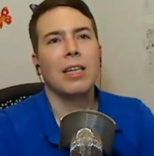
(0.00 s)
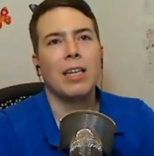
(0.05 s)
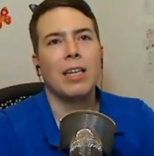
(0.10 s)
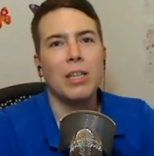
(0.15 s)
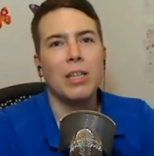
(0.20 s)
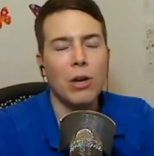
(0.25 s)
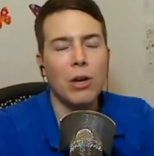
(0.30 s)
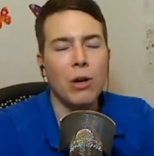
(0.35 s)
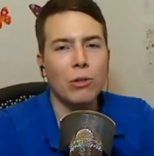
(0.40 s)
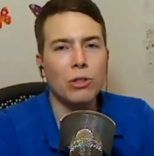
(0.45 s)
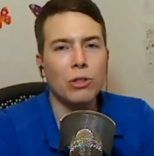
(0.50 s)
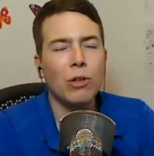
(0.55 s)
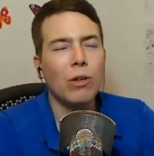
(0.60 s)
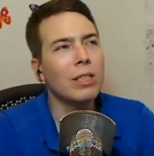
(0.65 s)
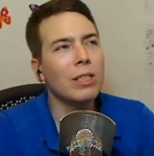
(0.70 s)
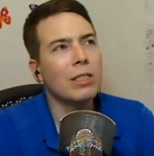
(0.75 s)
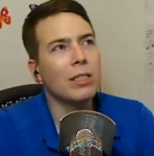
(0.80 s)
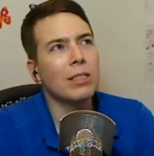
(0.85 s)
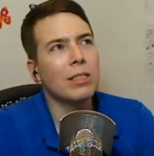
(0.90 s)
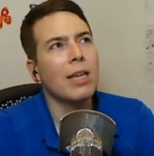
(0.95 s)
you know, so
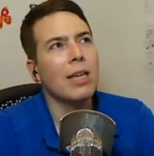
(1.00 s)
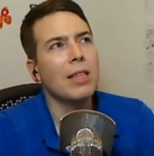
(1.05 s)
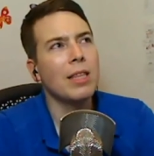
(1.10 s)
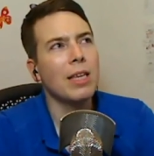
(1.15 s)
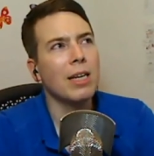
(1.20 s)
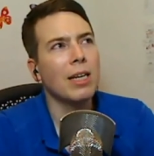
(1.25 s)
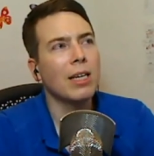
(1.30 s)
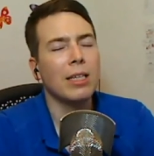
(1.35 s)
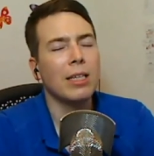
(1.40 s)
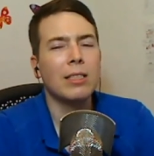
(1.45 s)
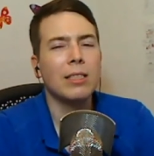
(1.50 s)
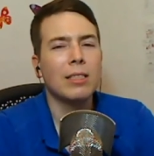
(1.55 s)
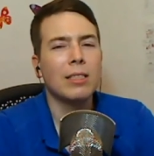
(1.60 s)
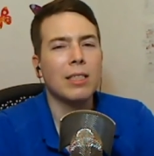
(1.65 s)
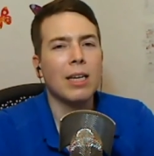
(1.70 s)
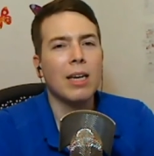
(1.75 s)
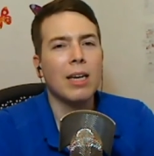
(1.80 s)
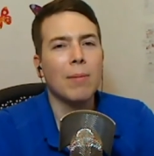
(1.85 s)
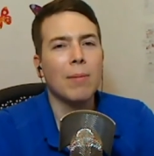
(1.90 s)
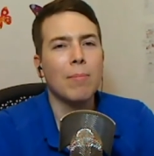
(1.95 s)
it's. I think it
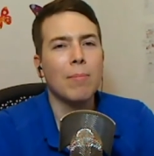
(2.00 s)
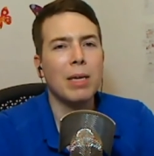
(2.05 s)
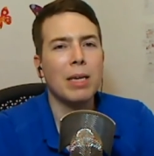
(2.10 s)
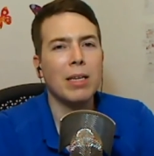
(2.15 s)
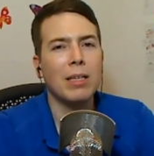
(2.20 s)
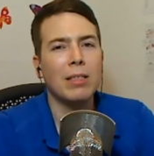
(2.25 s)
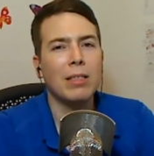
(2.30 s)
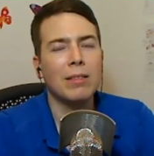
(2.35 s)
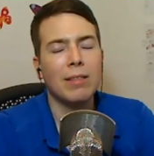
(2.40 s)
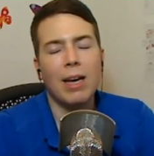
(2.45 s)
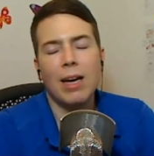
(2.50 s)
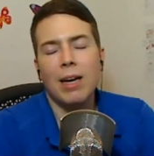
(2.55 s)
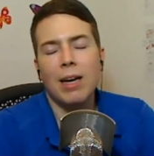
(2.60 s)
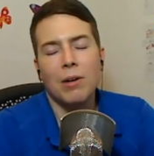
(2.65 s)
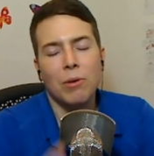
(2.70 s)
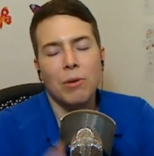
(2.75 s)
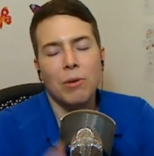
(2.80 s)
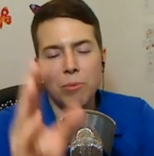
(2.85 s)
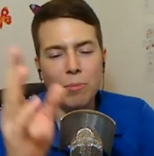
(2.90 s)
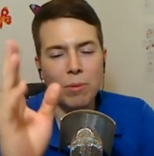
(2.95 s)
can be, I don't
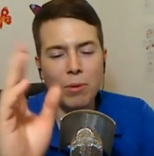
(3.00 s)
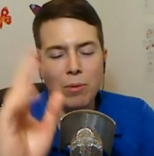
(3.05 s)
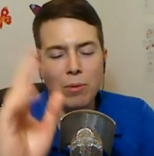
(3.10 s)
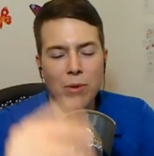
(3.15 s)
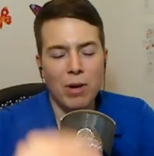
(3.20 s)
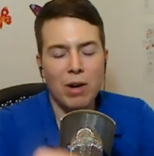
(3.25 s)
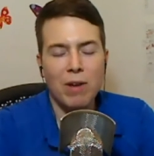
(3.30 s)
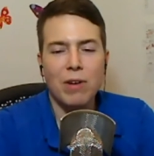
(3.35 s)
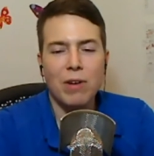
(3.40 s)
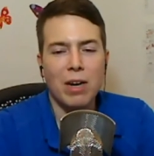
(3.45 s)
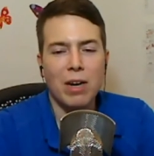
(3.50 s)
know, but whatever.